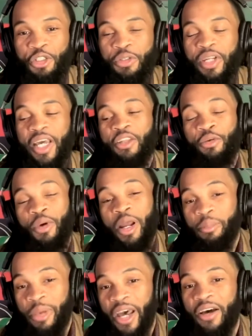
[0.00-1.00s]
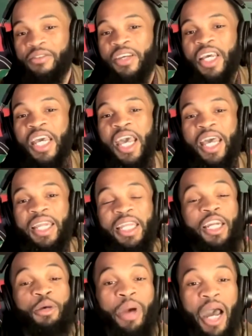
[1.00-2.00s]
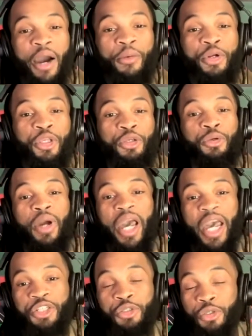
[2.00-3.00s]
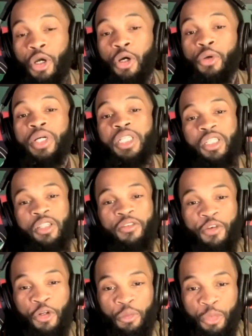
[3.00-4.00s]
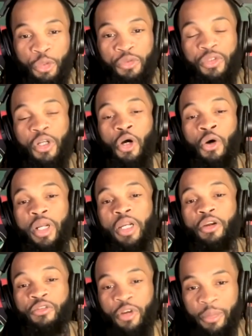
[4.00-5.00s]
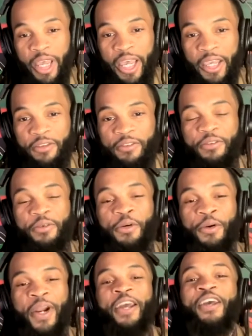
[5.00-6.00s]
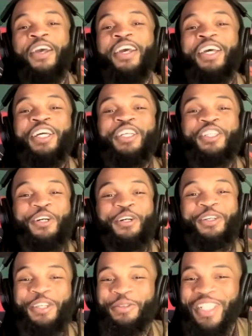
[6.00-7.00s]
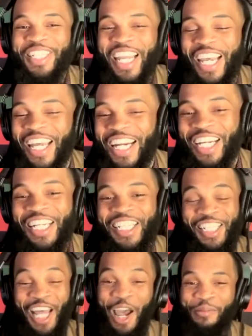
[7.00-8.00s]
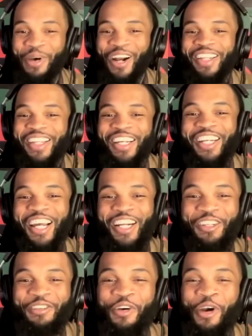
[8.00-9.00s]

down the right path, and then empower you as you go into the voting booths on November 8th. All right. So you were saying sidebar there, Dr. Farmer.